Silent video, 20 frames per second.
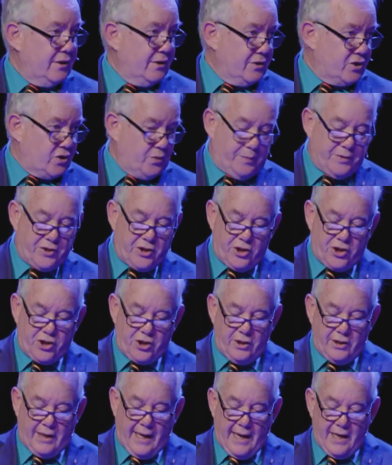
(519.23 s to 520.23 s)
to
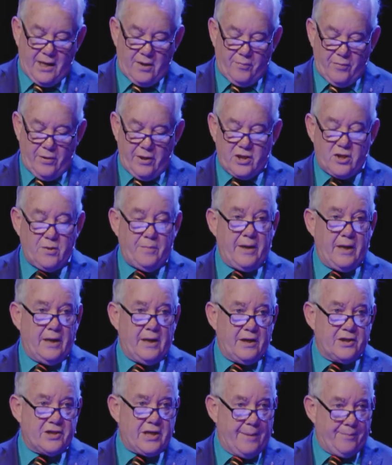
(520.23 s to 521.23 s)
position Canterbury to be an
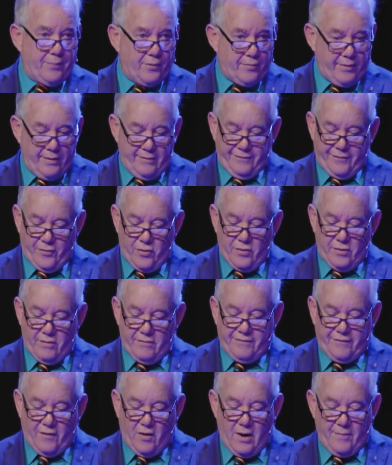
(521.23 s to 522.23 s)
exemplary food and
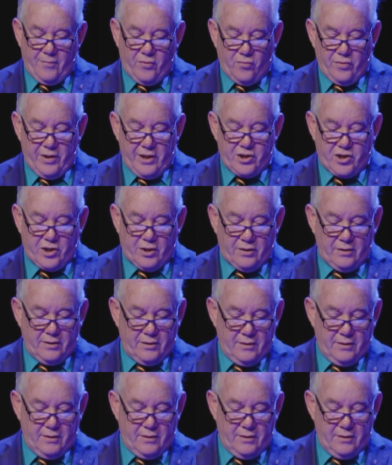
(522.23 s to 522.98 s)
fibre region?